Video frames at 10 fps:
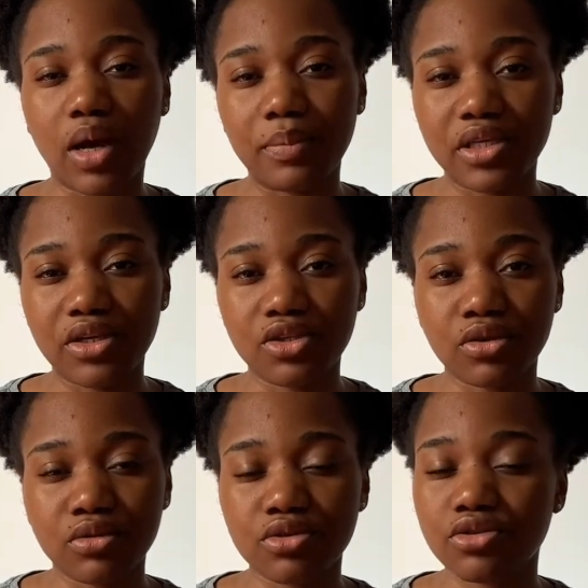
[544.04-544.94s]

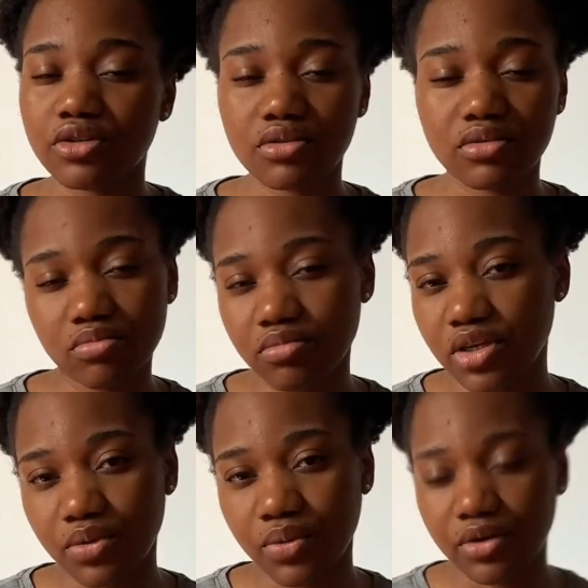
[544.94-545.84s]
application. So just be
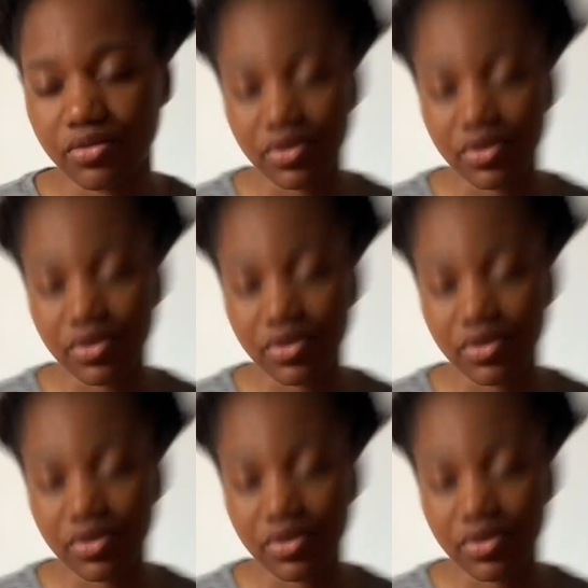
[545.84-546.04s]
aware of it.